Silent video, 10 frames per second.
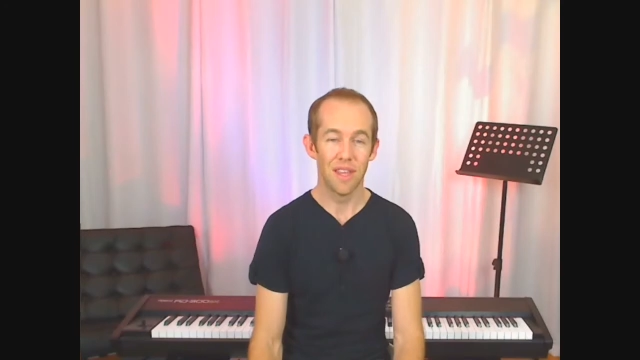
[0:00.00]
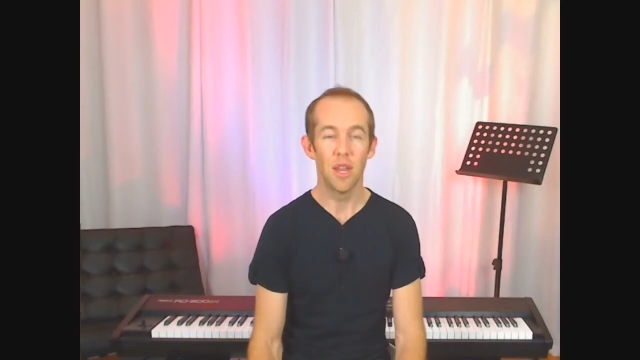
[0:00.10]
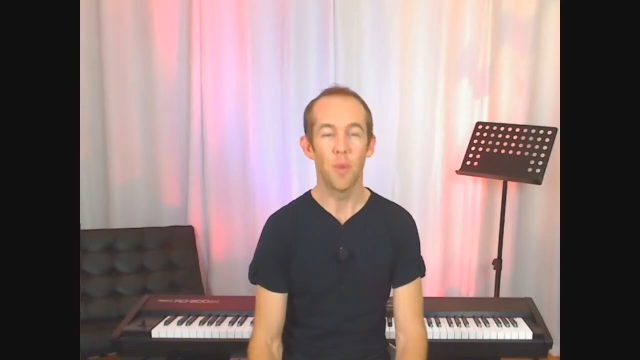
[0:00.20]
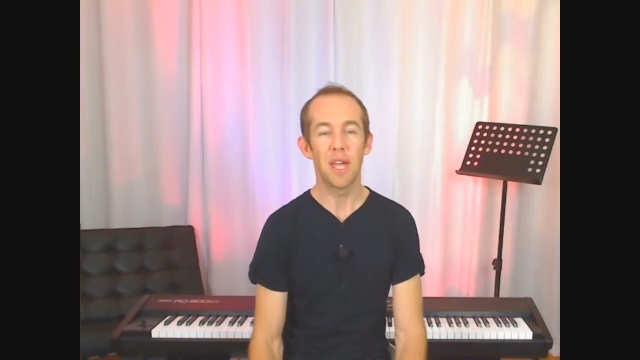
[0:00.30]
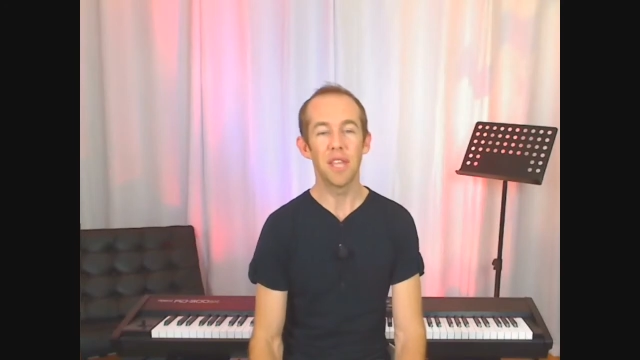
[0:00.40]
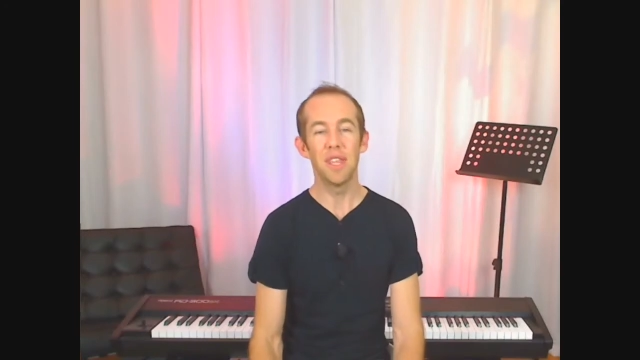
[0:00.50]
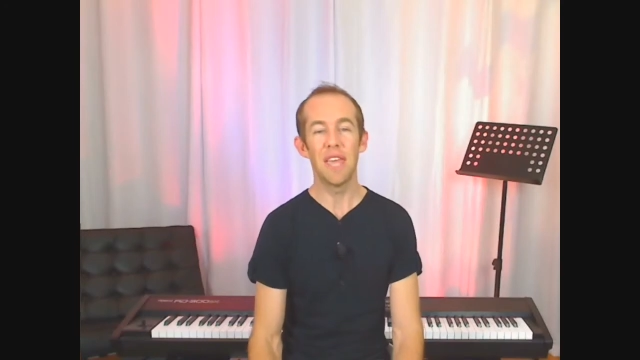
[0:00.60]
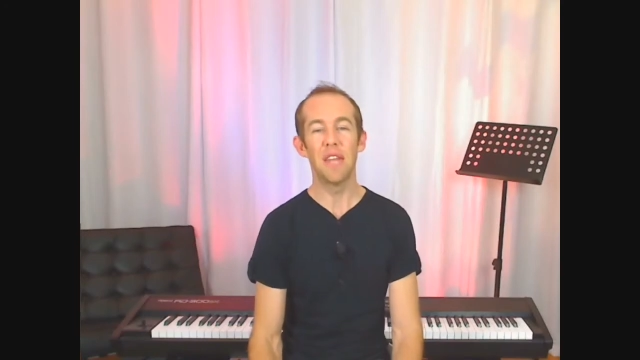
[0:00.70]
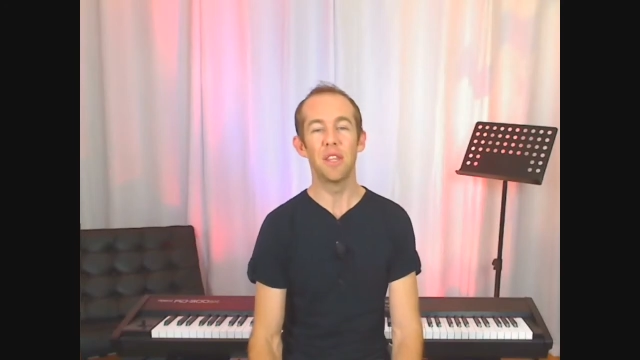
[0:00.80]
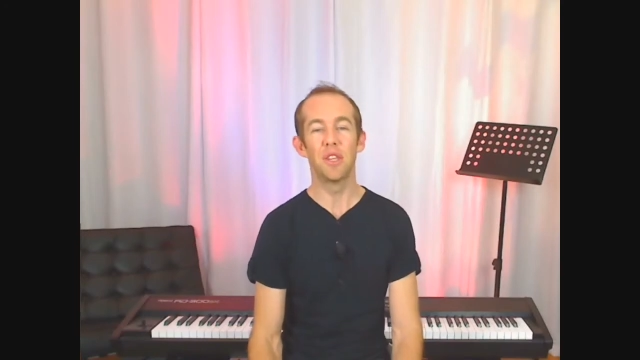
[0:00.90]
Now we get to the
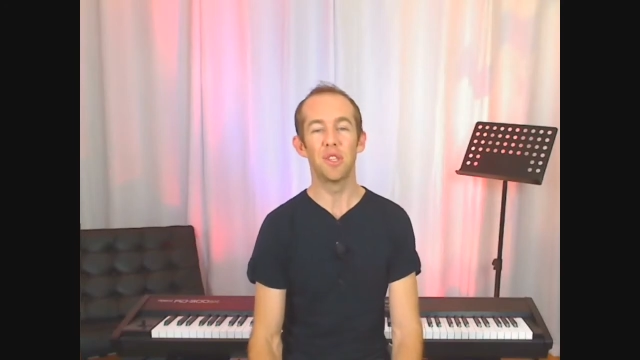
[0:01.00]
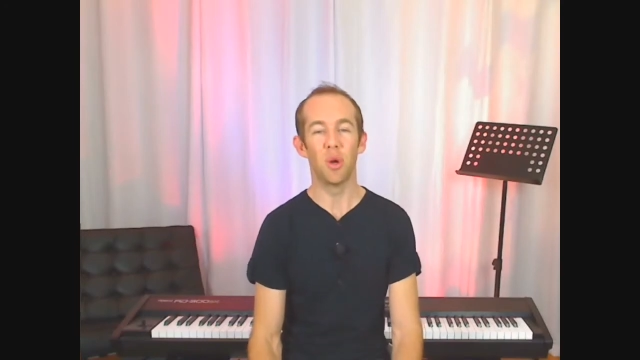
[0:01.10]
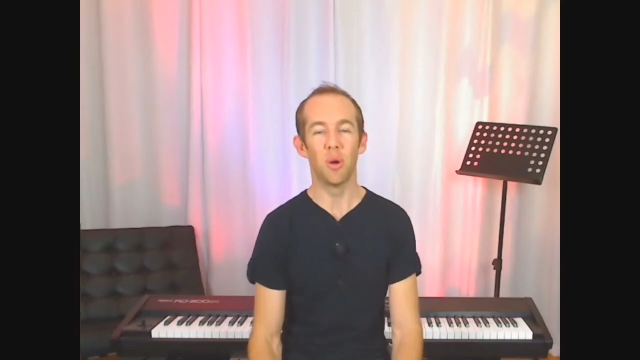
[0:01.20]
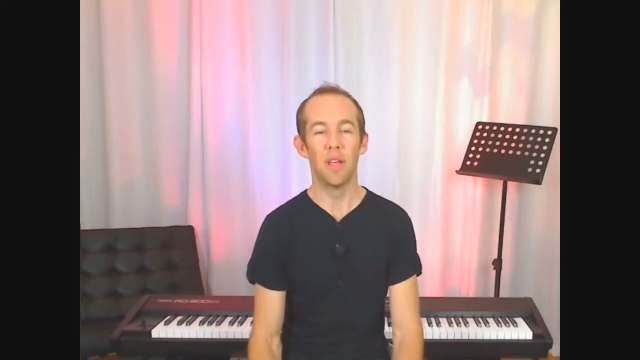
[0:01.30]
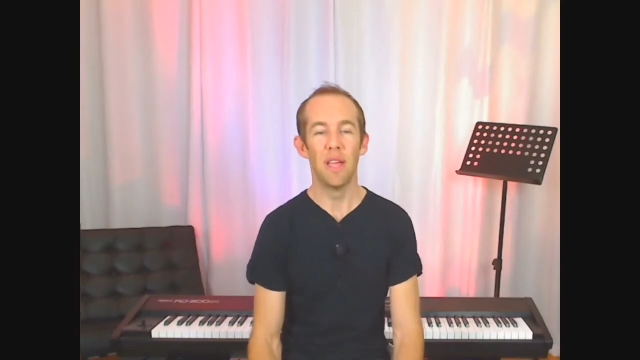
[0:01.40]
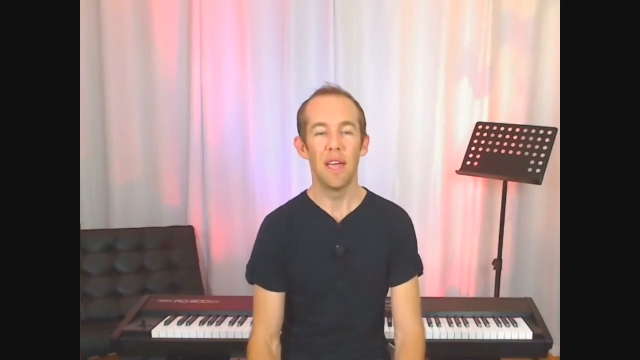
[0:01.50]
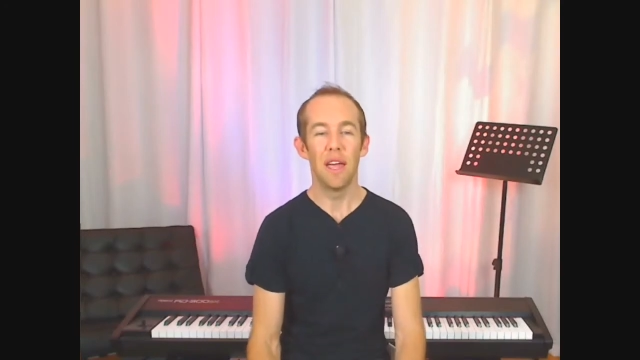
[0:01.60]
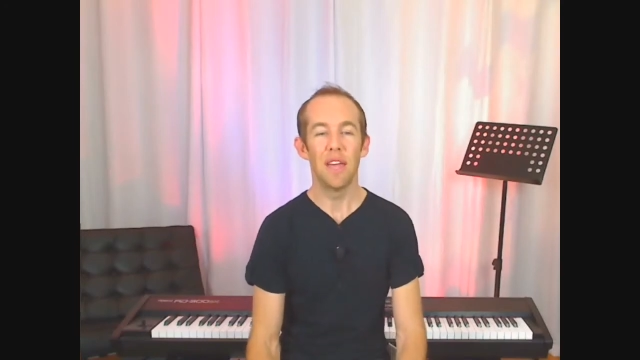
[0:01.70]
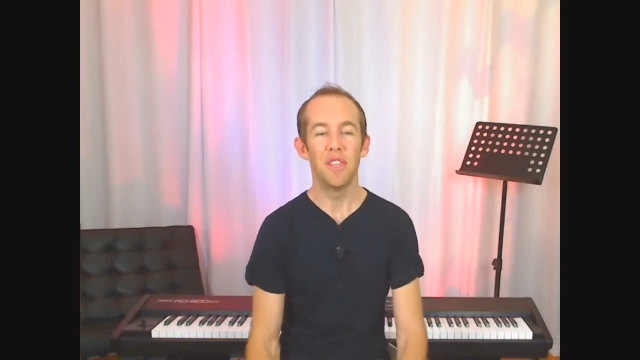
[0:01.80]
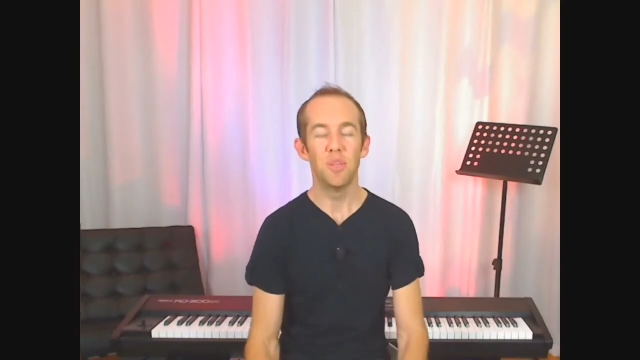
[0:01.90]
end of the song,
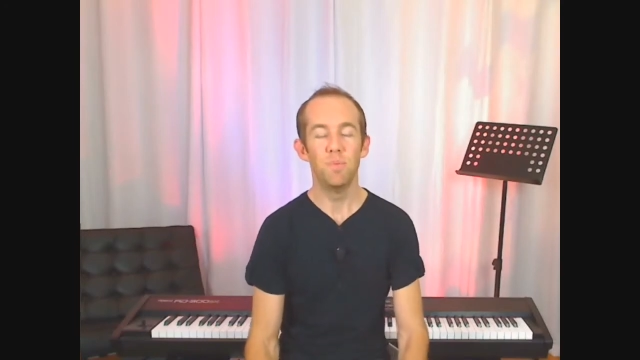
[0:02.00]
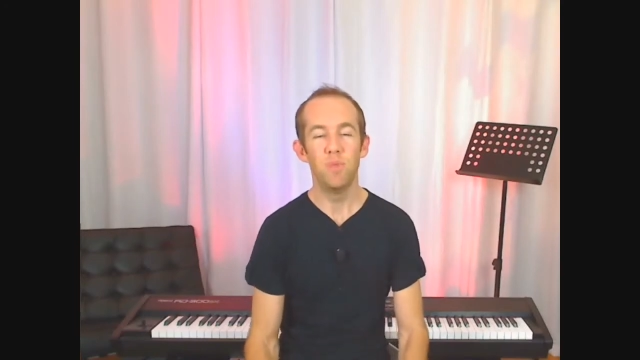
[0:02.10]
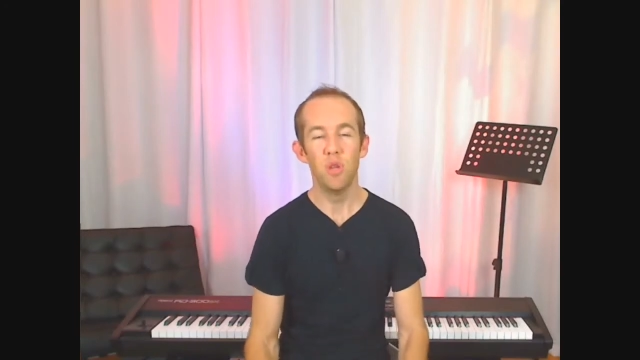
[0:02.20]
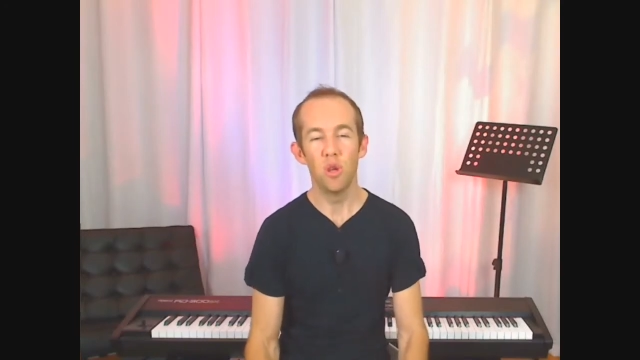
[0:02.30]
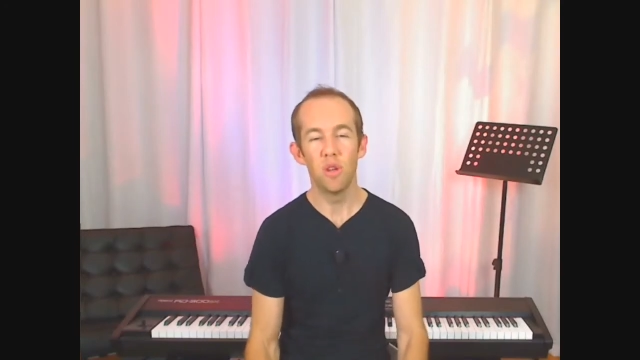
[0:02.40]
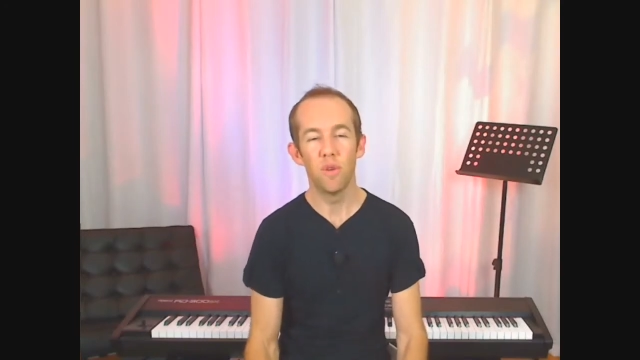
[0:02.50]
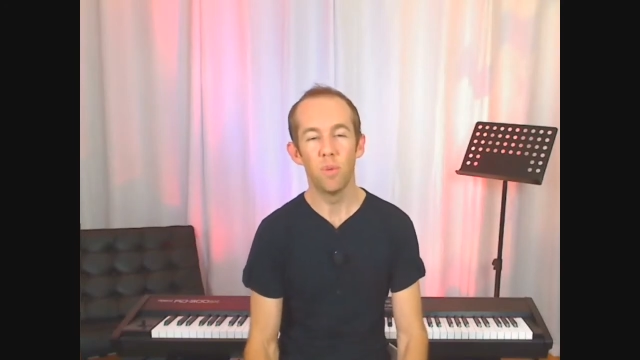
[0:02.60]
and this beautiful,